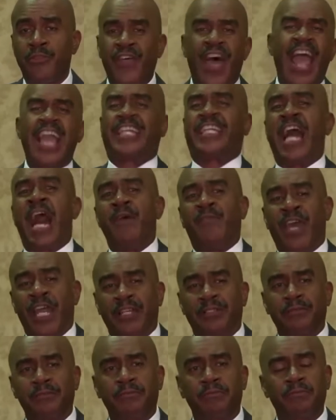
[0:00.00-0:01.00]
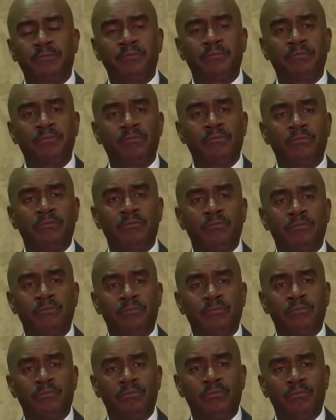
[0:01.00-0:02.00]
Think of it. Thank you.
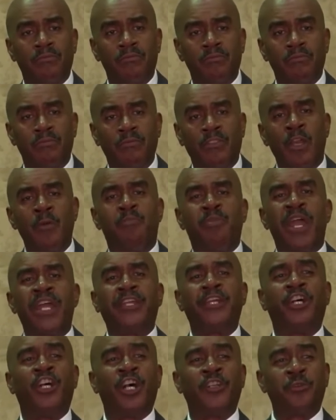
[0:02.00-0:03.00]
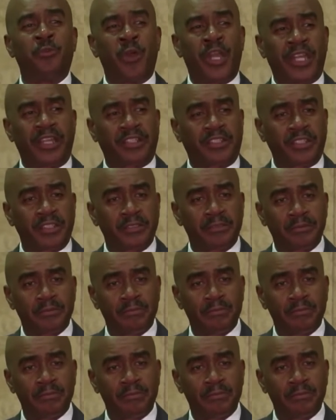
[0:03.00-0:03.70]
You've been hoodwinked.